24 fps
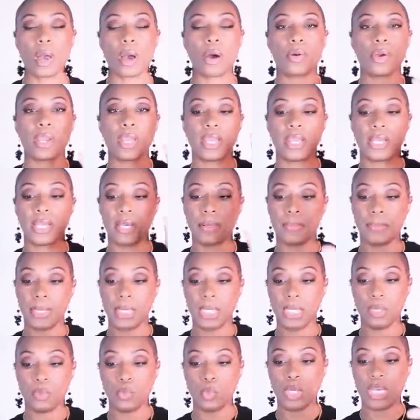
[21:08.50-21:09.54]
Okay,
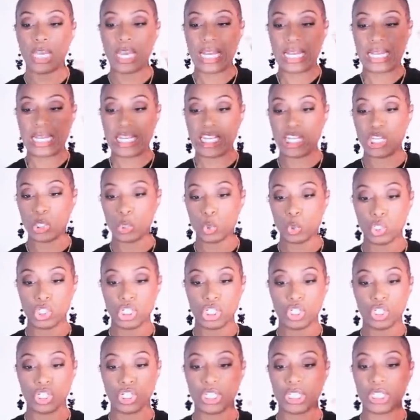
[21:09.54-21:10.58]
coming in, we got Kendall
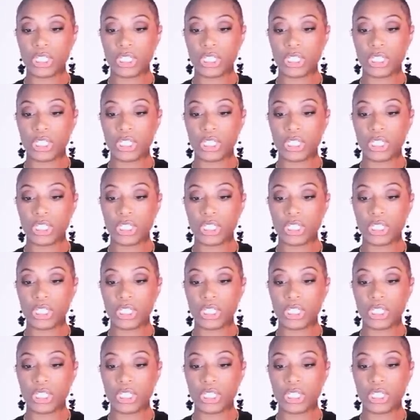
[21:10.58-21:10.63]
Jenner.